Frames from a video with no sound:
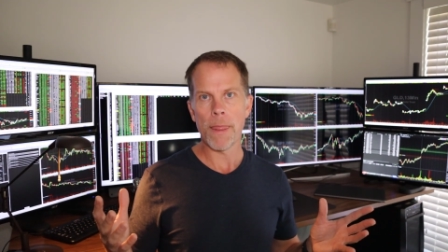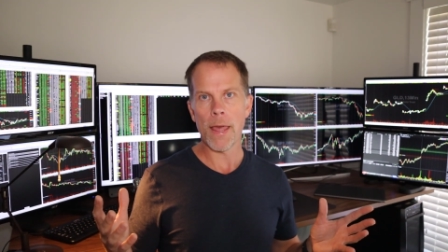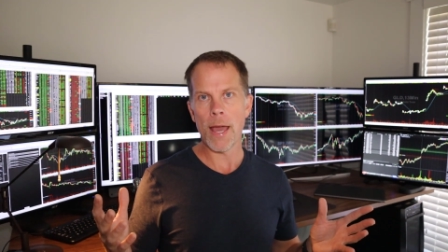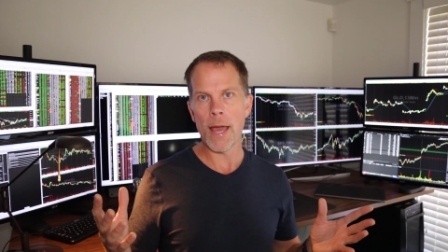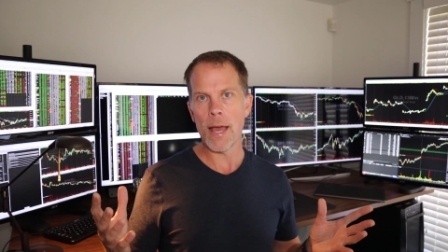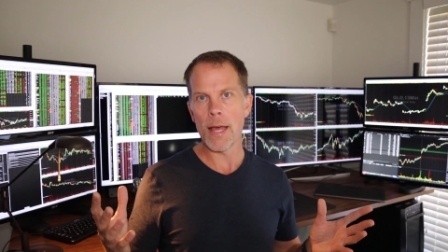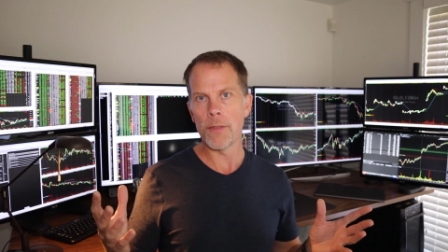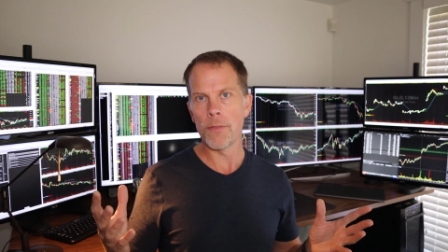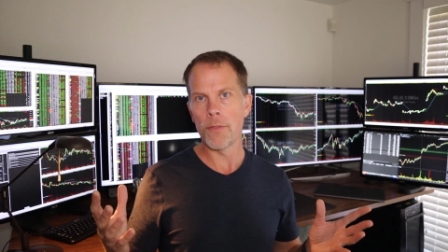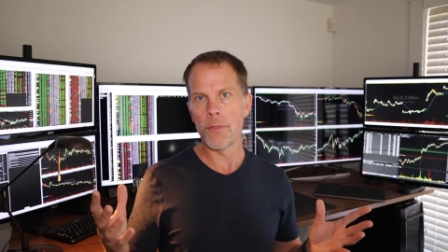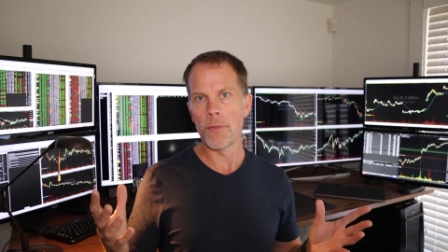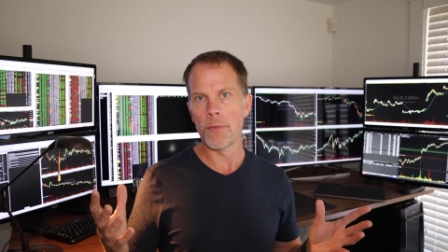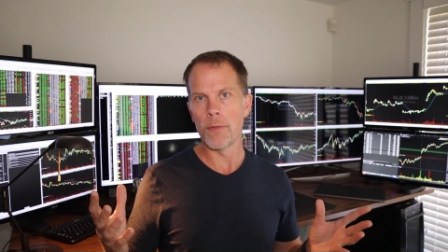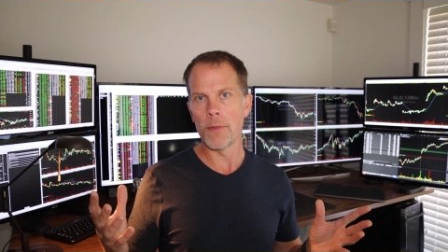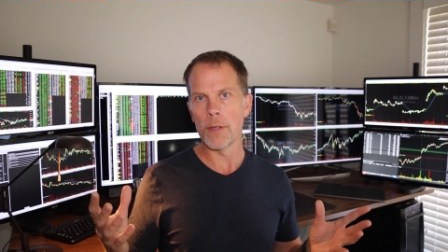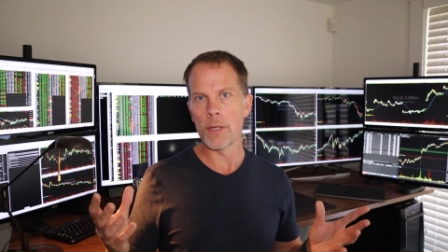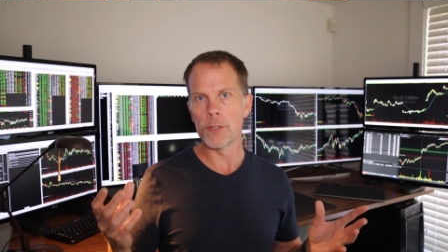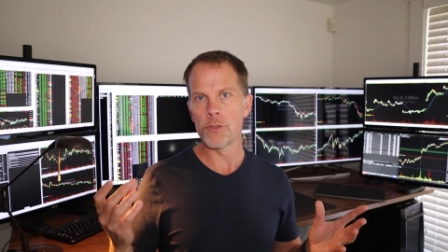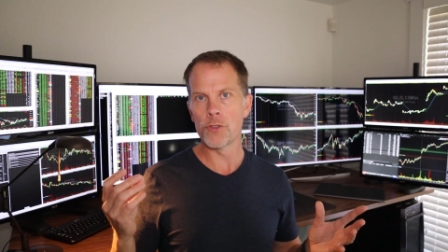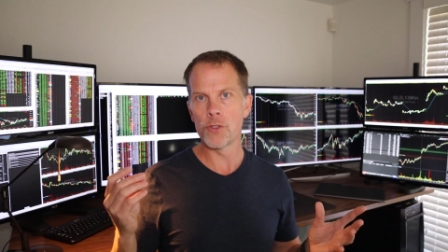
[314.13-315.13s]
And
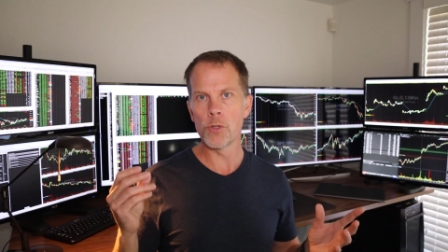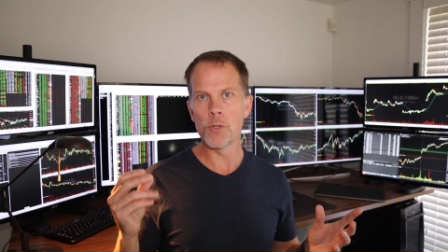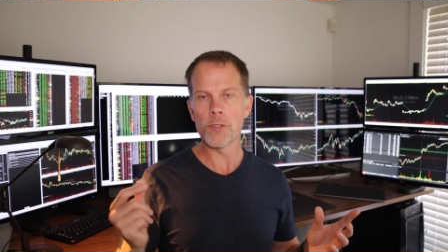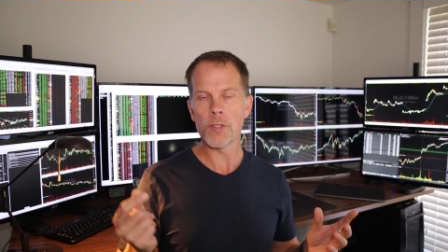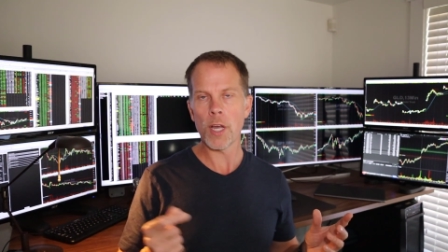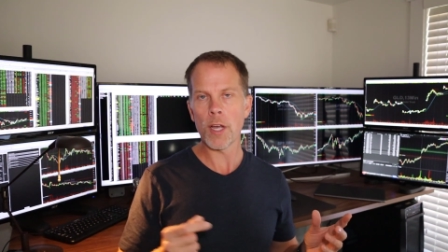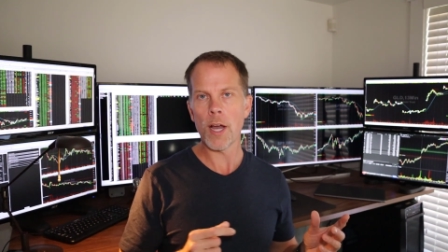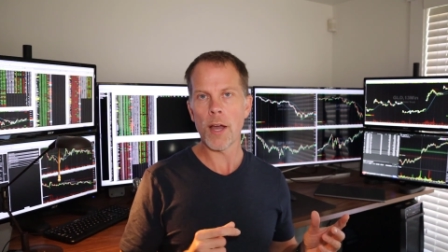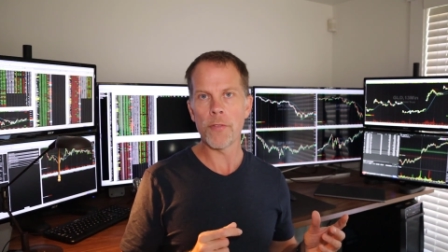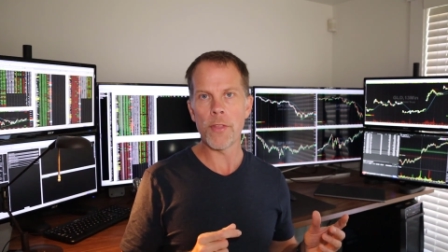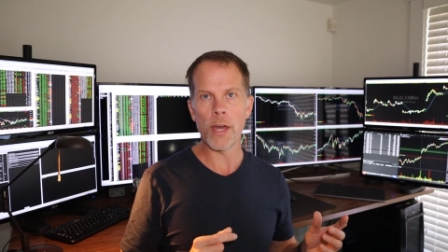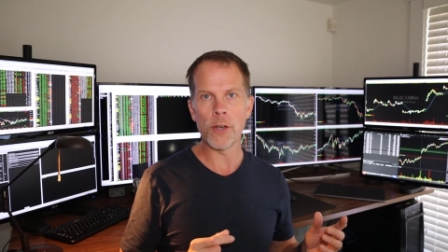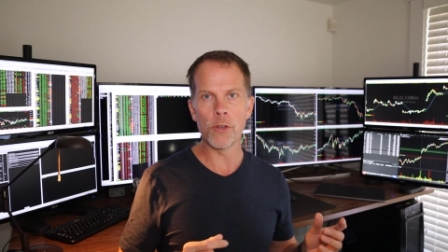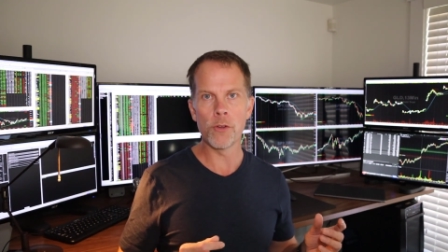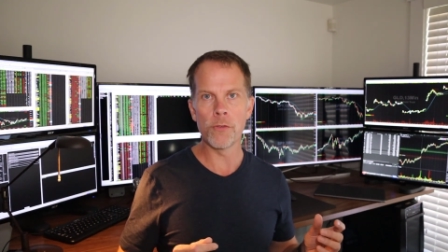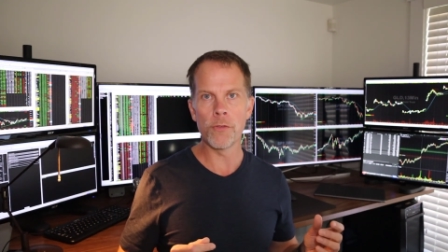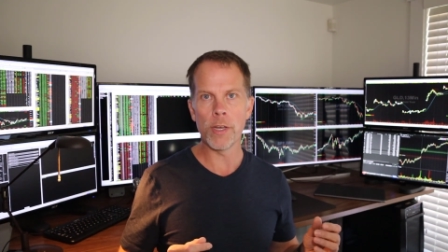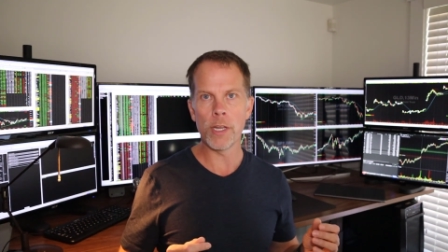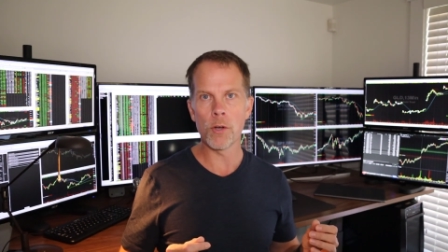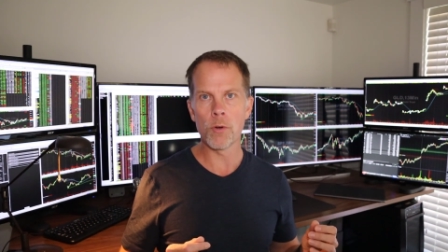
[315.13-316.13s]
as soon as I got that
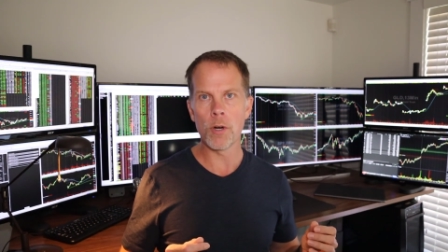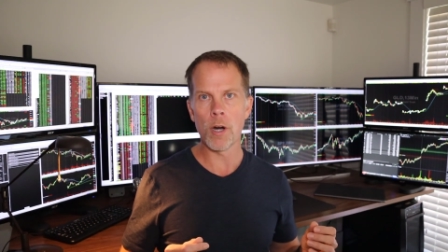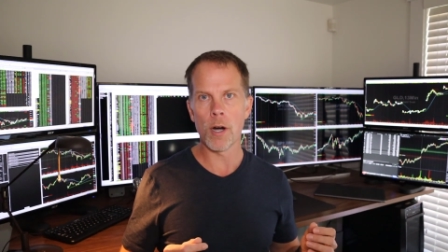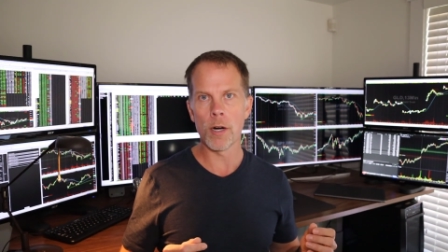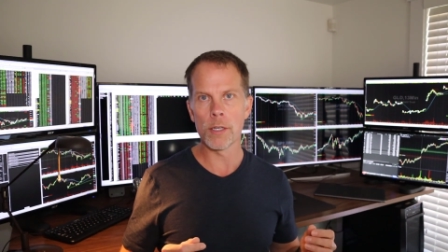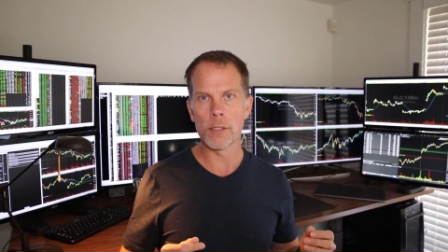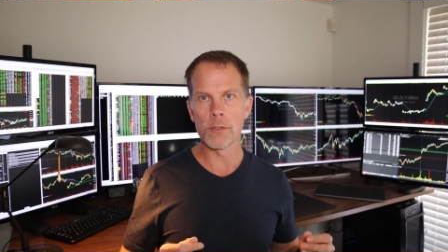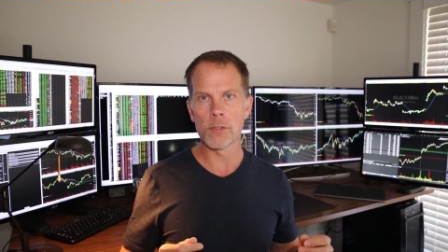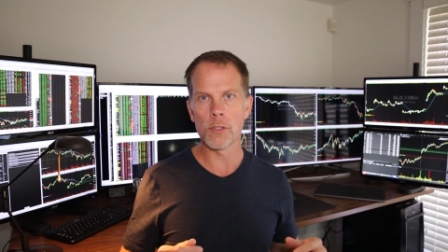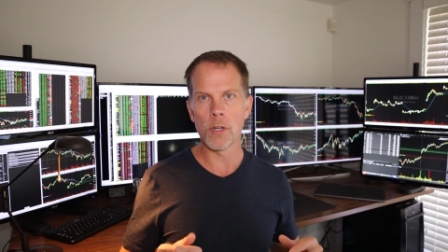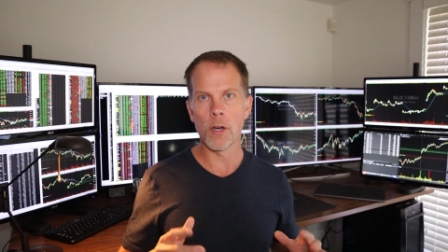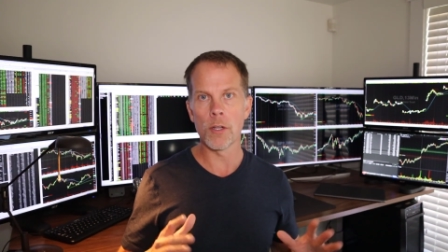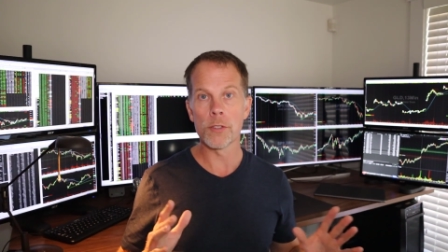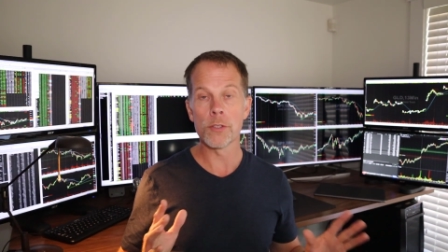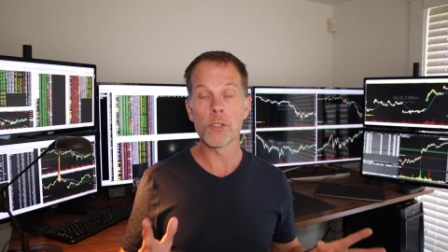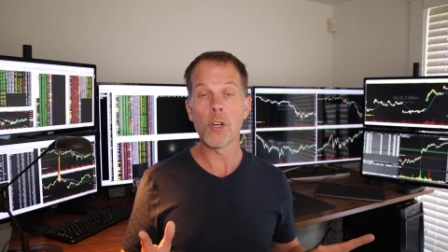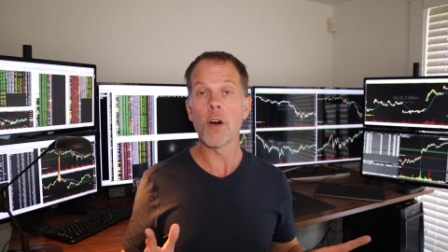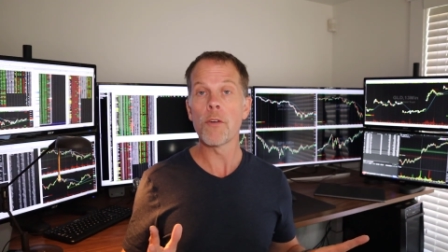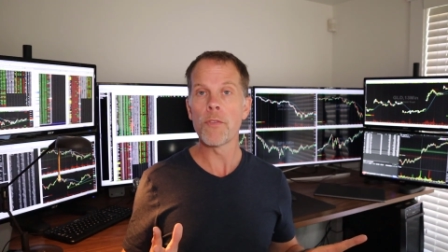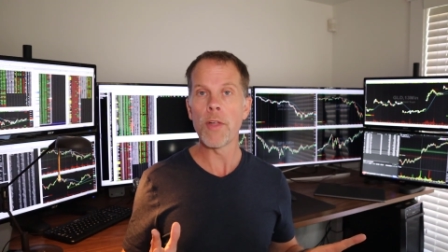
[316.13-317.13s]
new video card installed
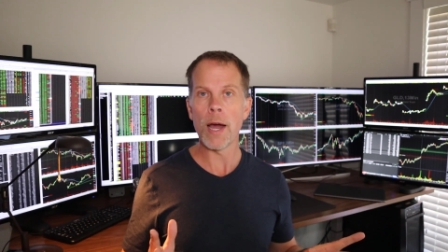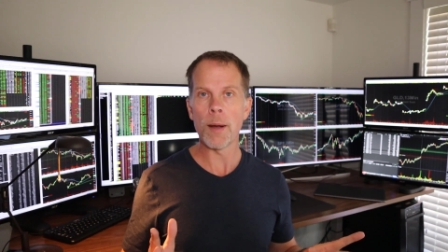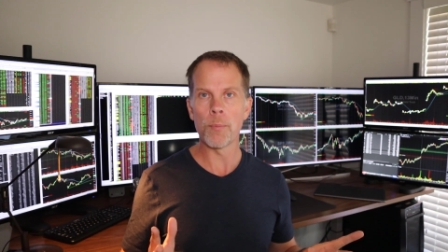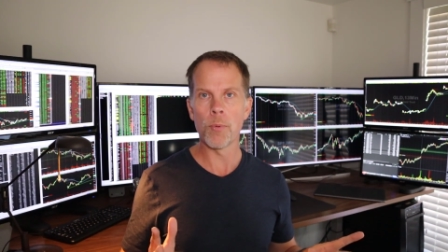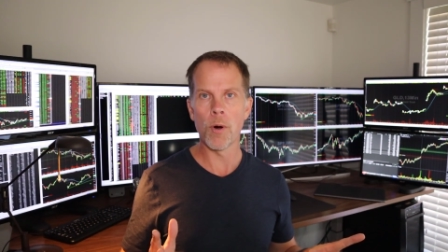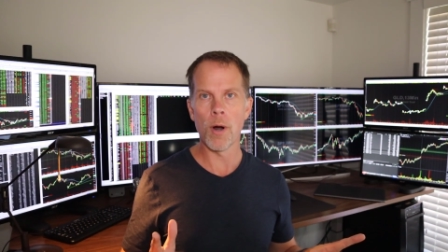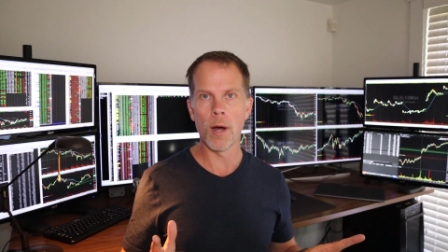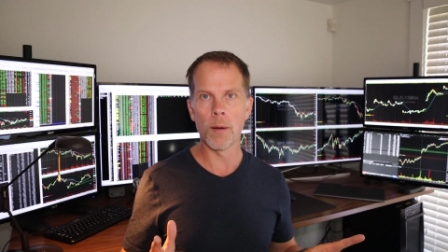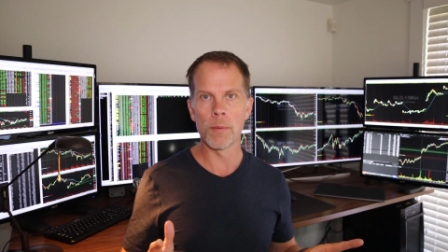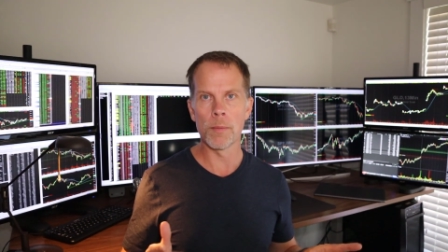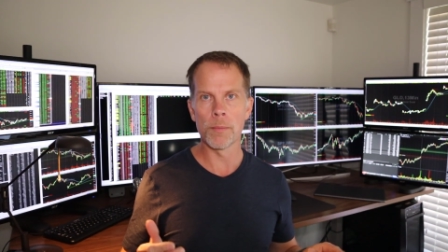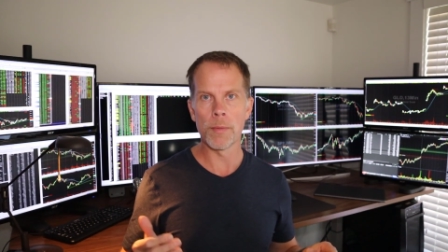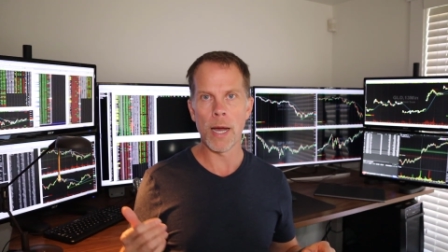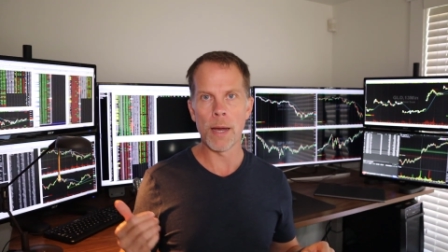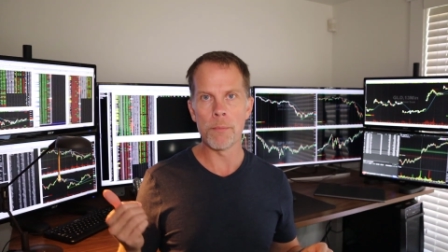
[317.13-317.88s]
to solved that problem,